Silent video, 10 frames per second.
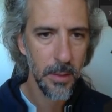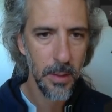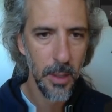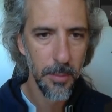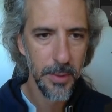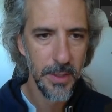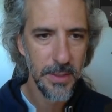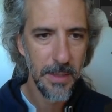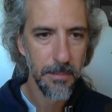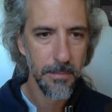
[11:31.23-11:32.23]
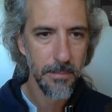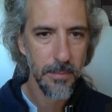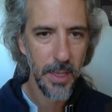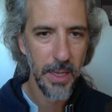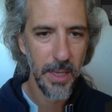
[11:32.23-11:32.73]
Open this up
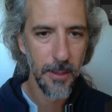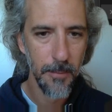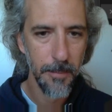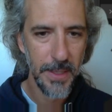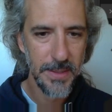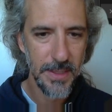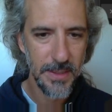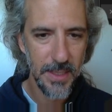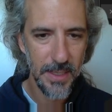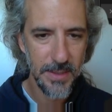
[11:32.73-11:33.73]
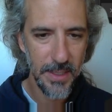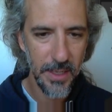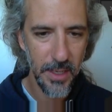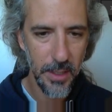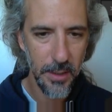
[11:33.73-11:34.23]
and paste these guys in here.